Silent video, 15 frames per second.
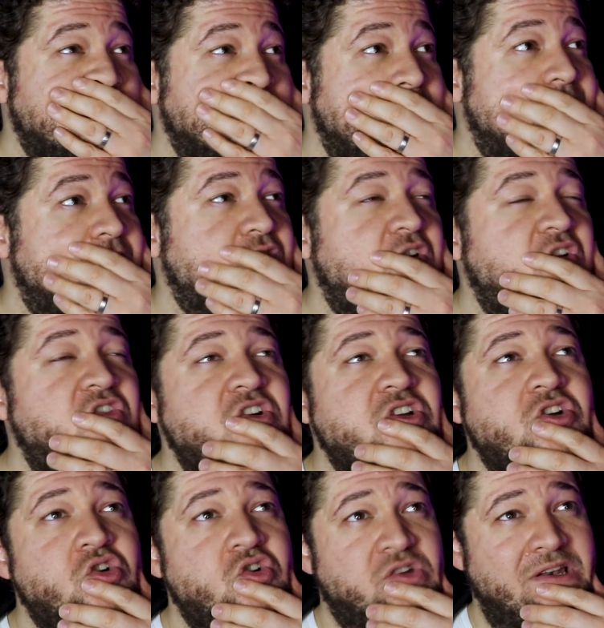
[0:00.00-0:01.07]
You've run the
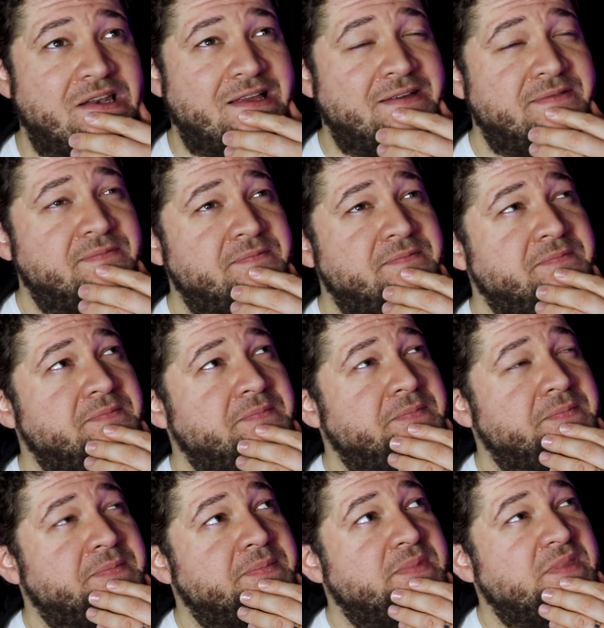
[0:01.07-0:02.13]
gauntlet.
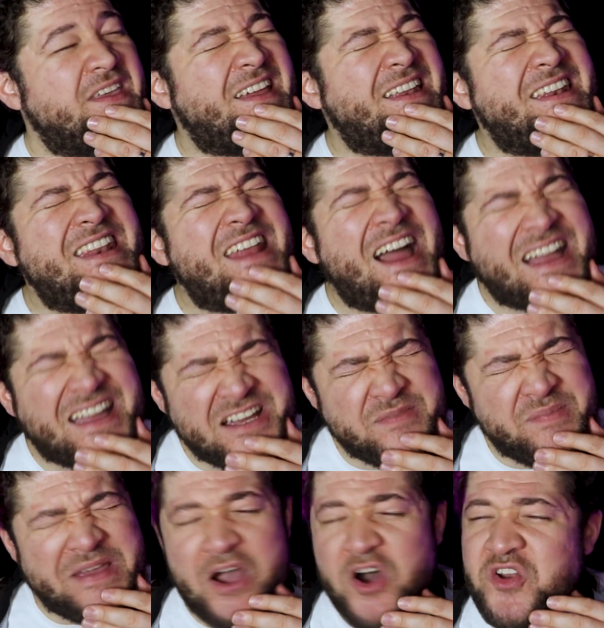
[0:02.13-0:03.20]
You're knackered
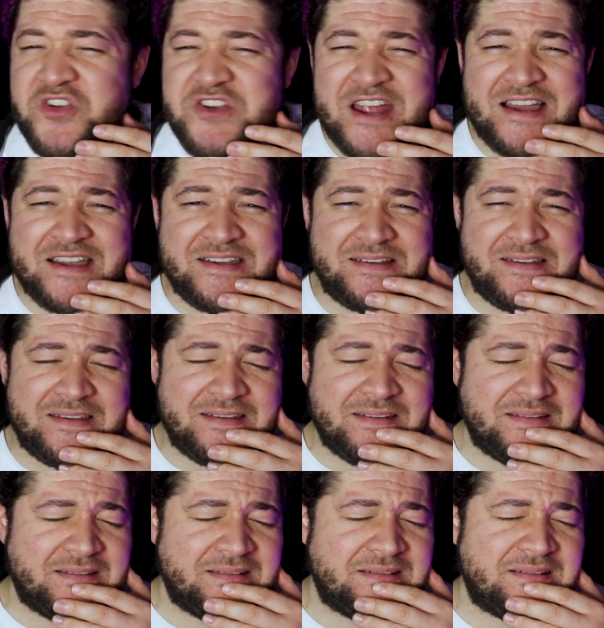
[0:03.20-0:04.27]
beyond knackered.
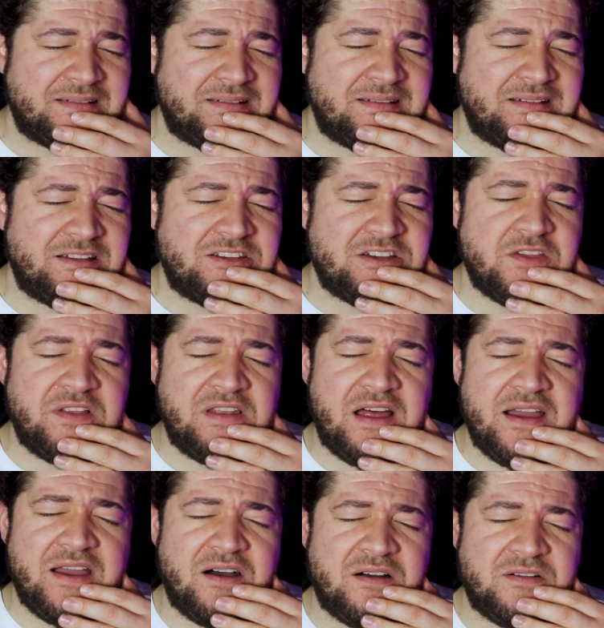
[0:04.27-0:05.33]
You turn the
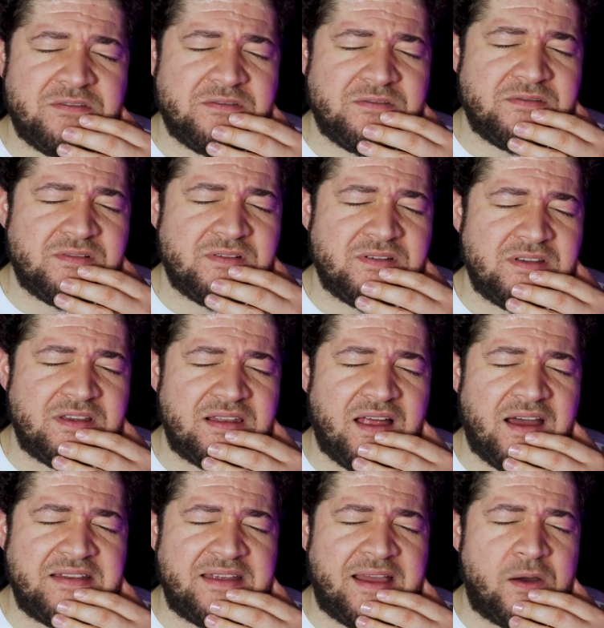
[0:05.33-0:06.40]
light off. You
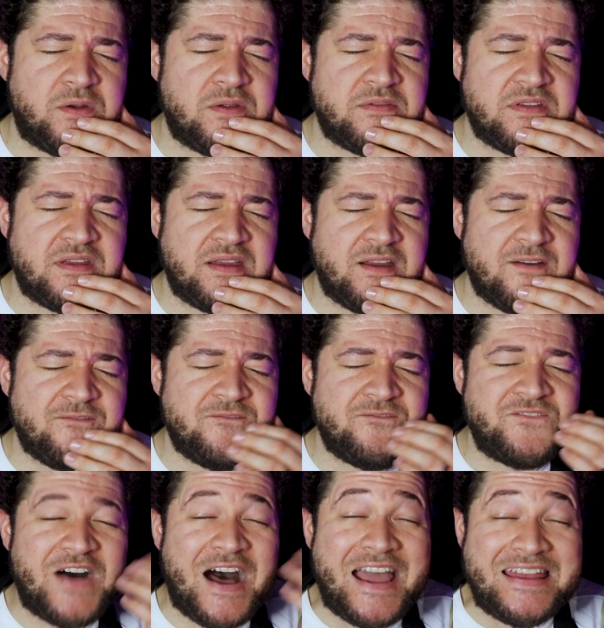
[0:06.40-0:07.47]
lie down and think,
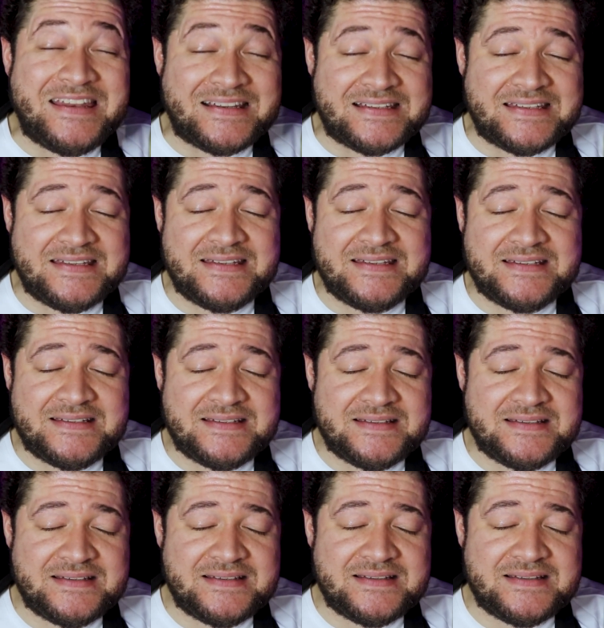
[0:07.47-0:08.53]
finally,
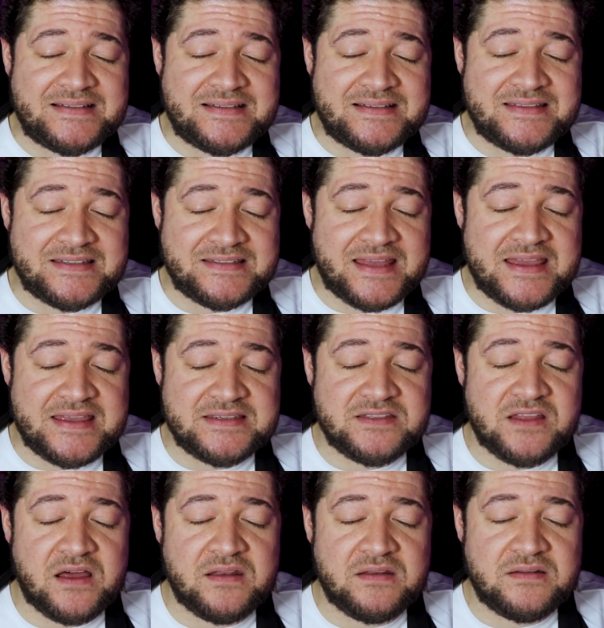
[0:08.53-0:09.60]
the day is
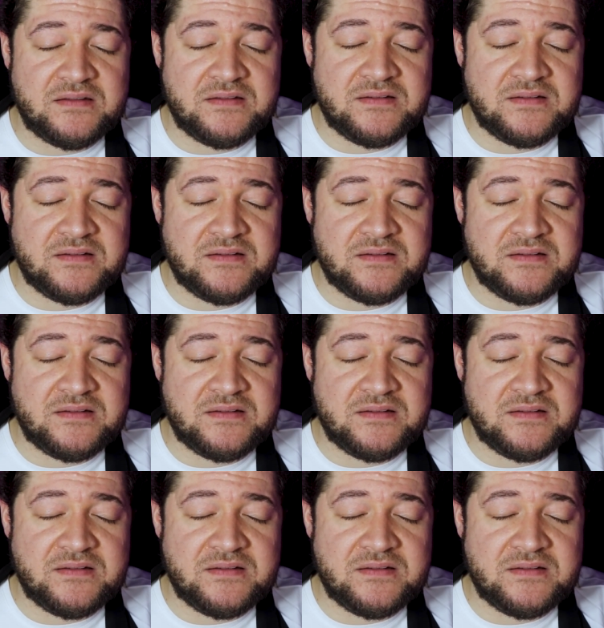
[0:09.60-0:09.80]
done.